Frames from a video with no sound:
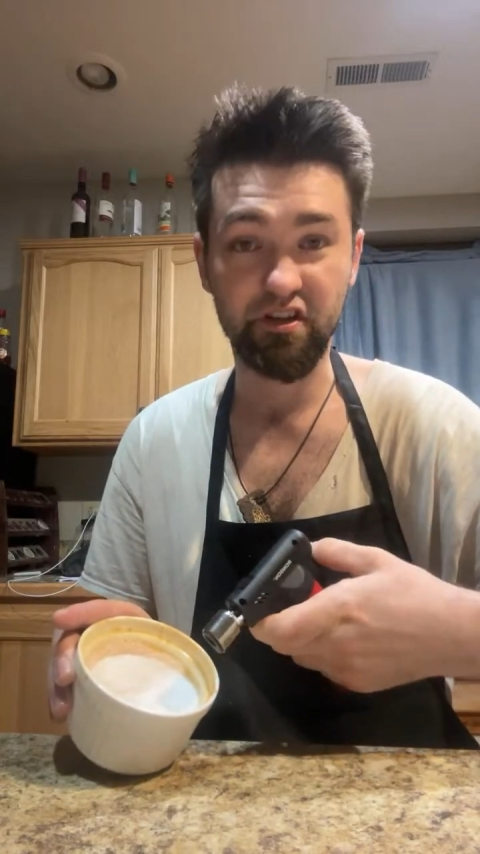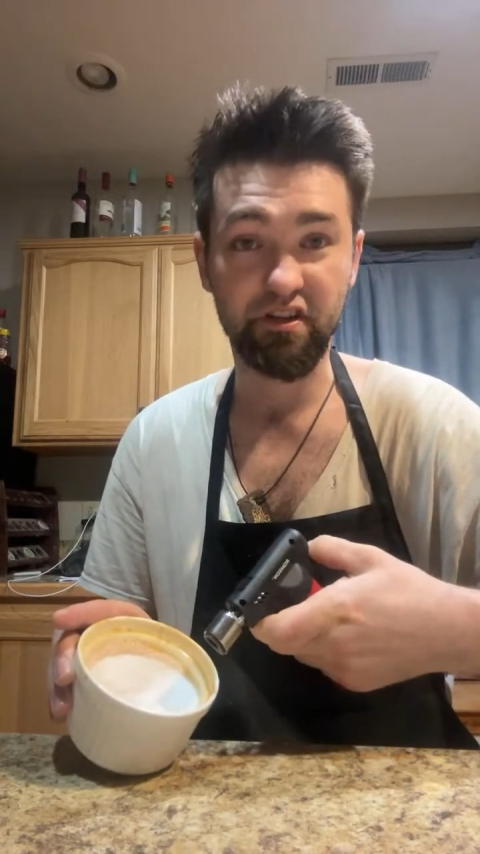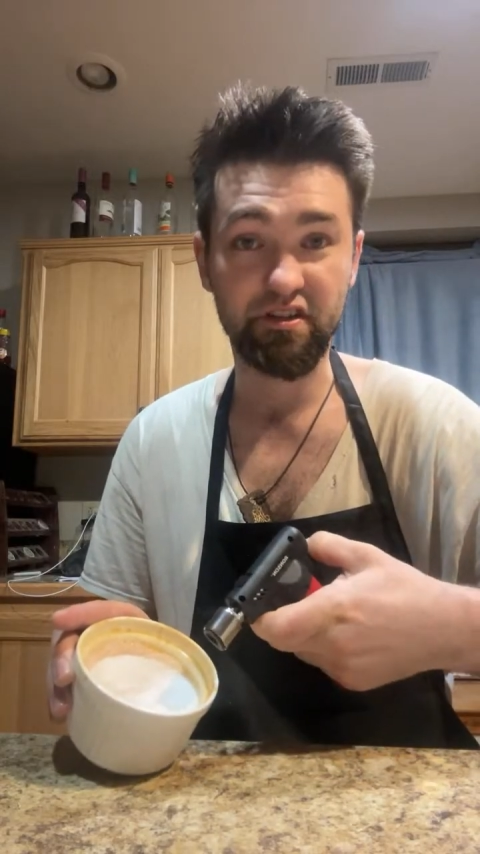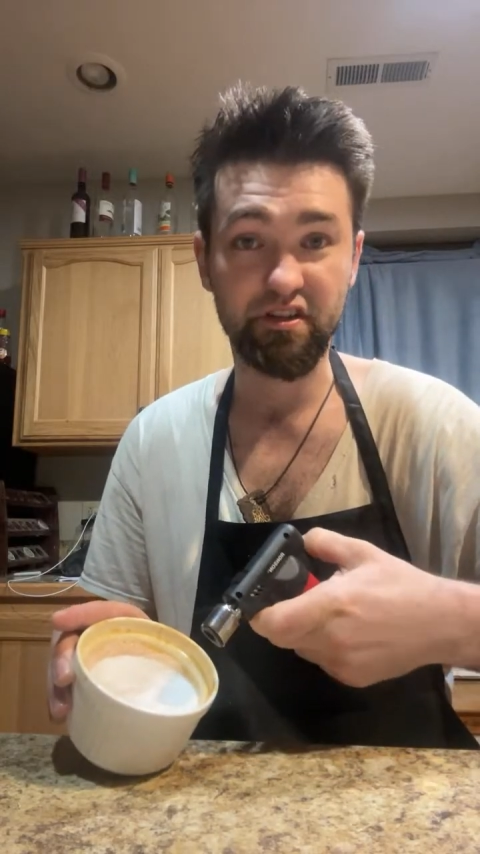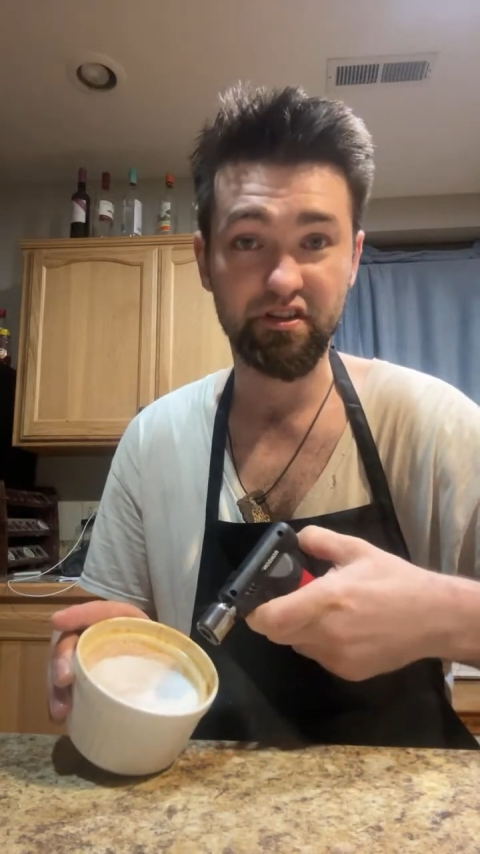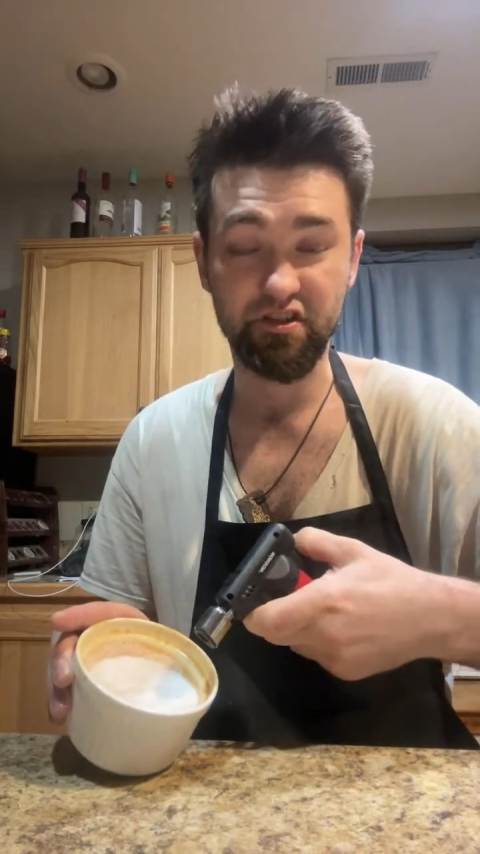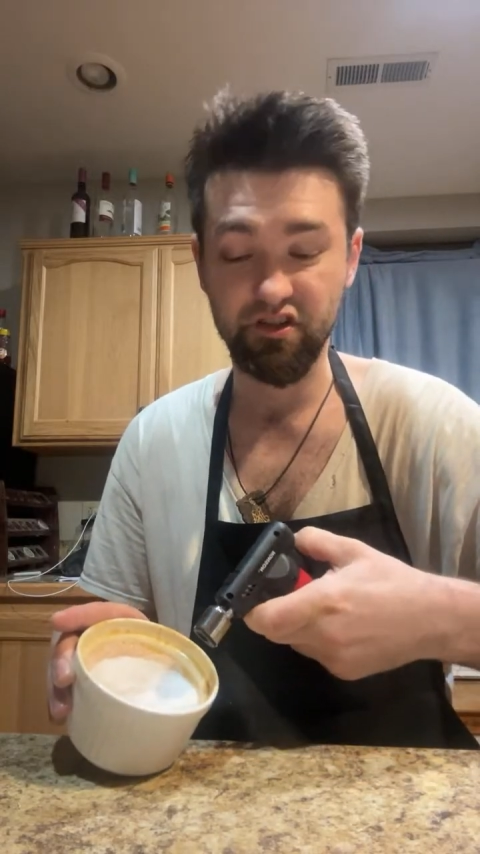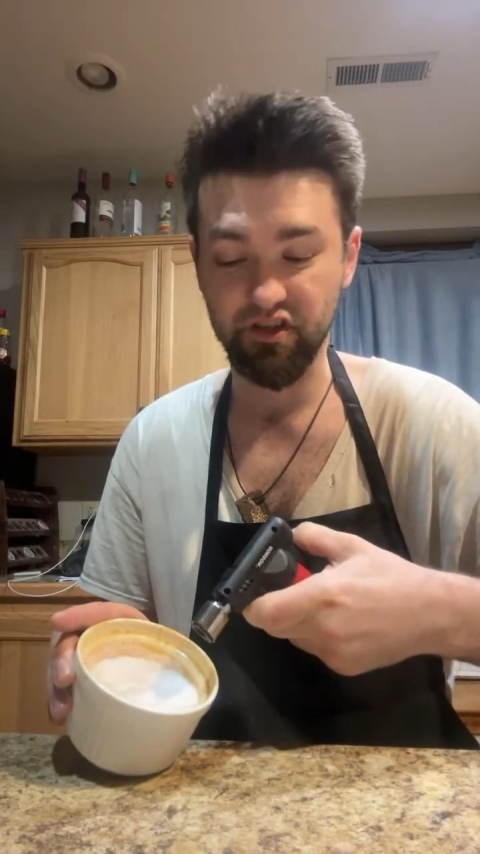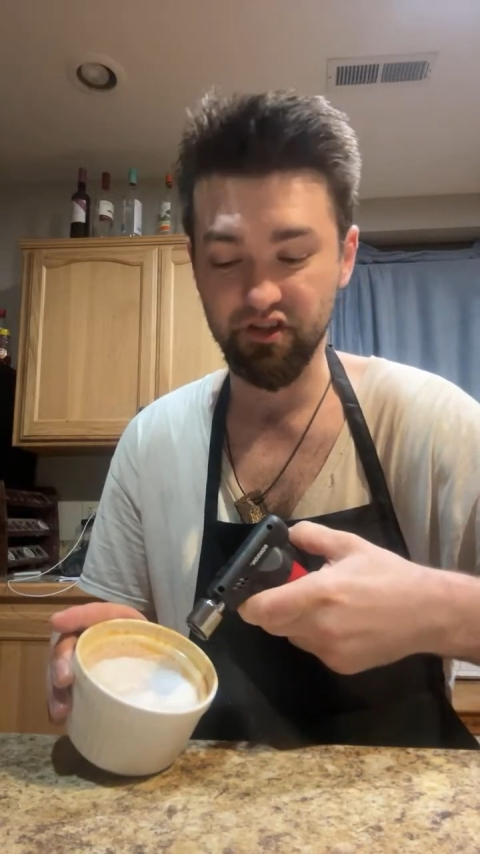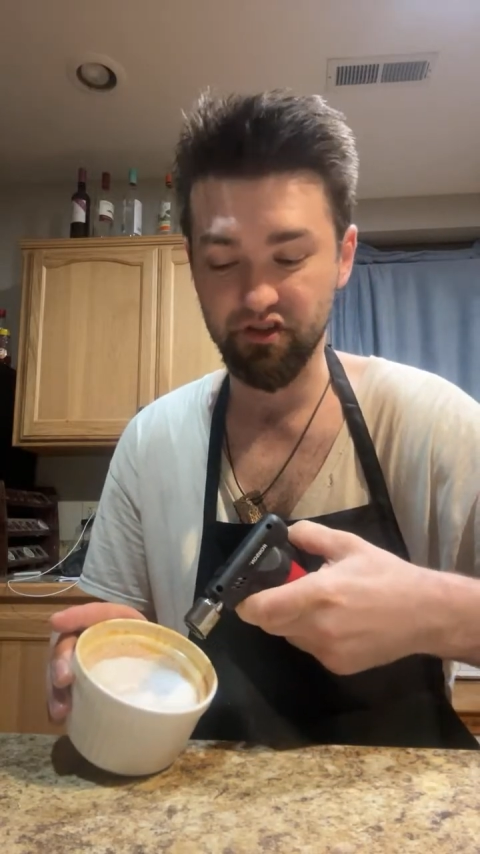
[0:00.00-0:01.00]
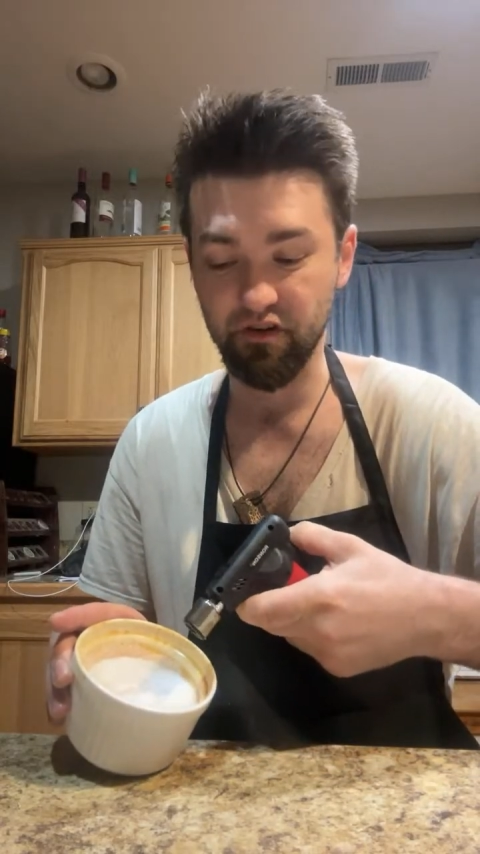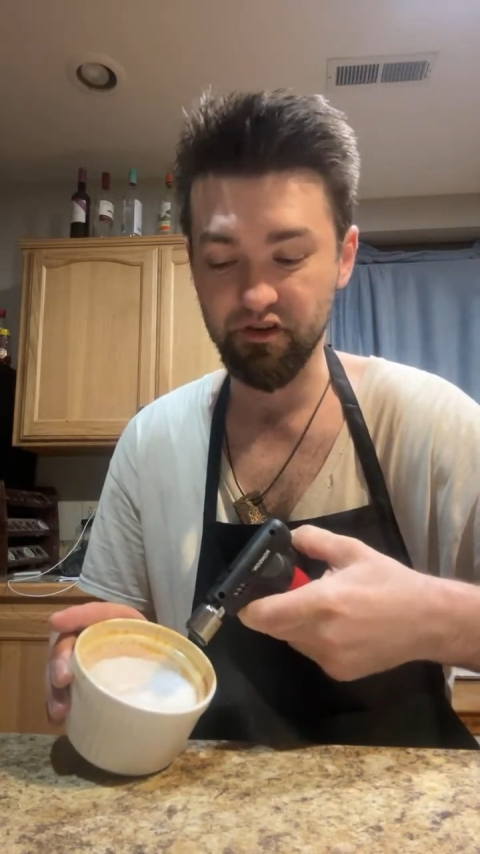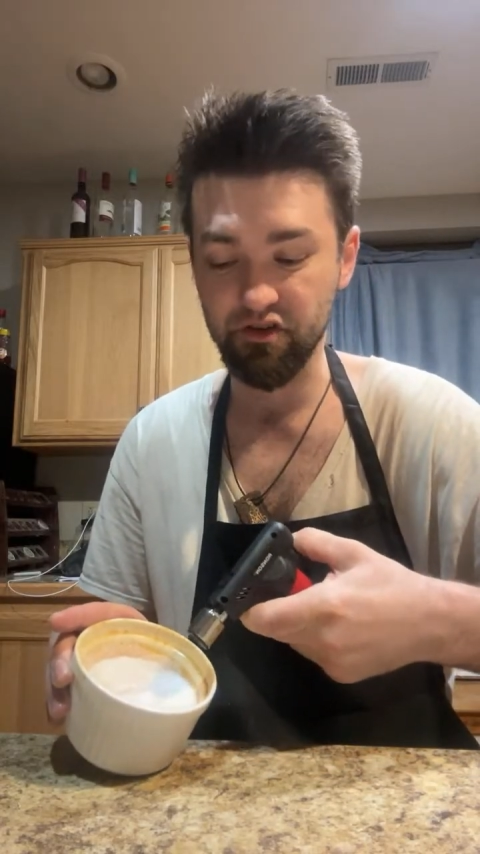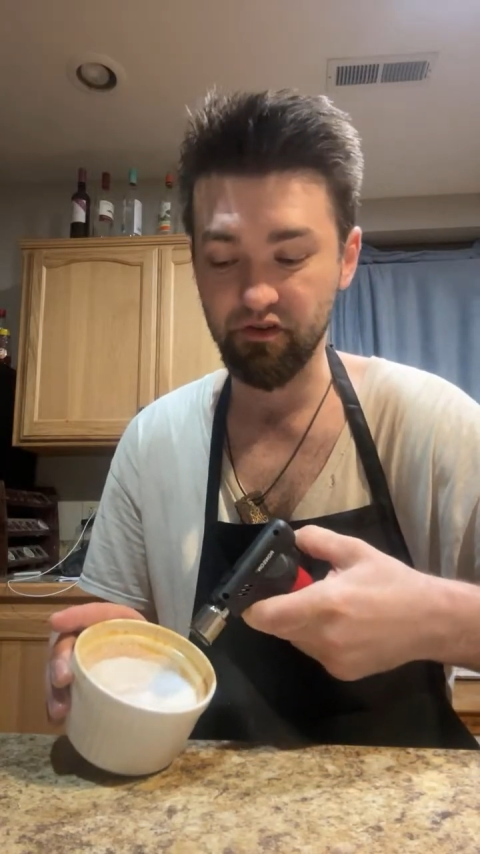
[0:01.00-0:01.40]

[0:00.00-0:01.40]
because this is just gonna serve as your